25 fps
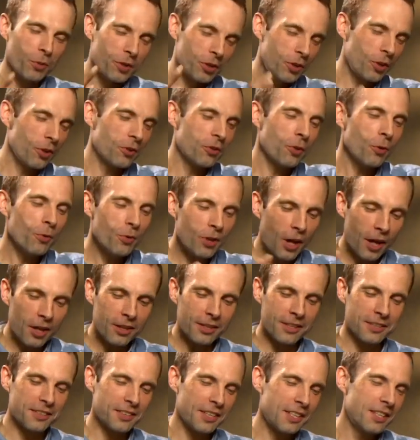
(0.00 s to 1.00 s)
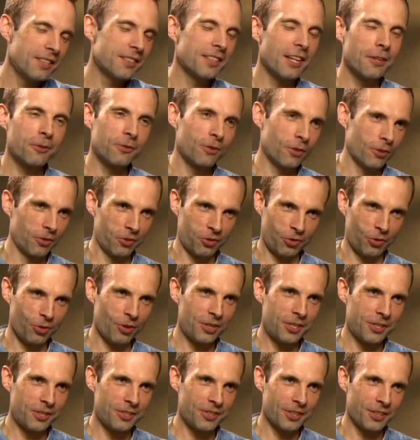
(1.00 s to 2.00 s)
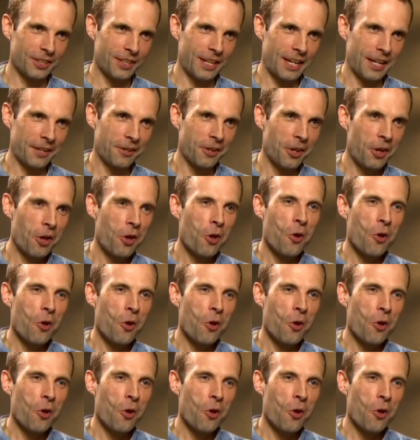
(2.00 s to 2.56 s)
You're doing all the scenes out in the streets and that.